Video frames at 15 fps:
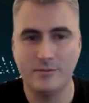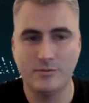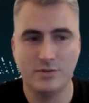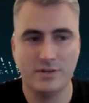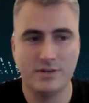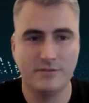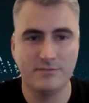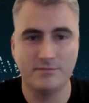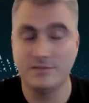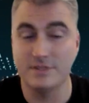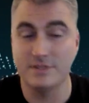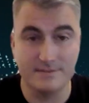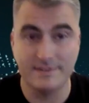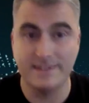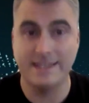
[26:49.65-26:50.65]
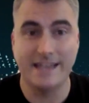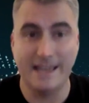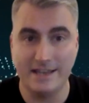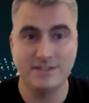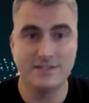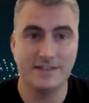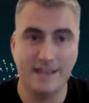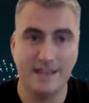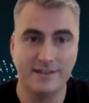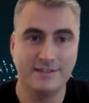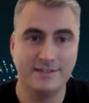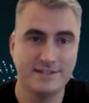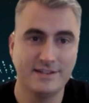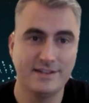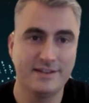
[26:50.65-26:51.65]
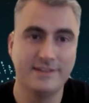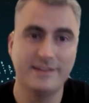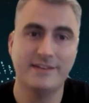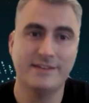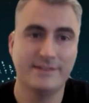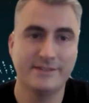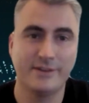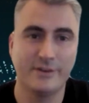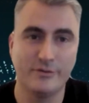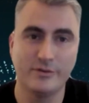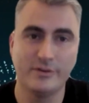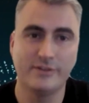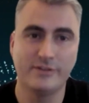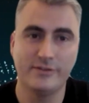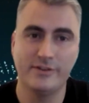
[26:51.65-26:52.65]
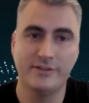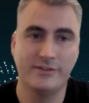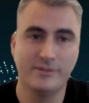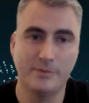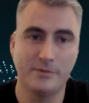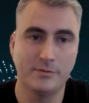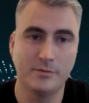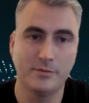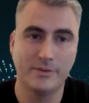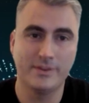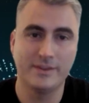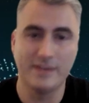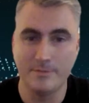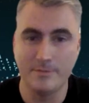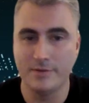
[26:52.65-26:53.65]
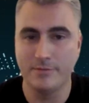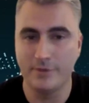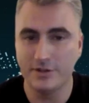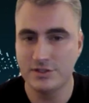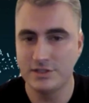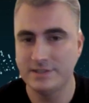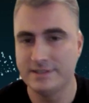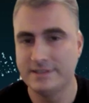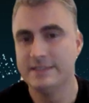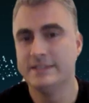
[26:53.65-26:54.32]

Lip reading: trying to just get to that discovery as fast as possible with limited budget.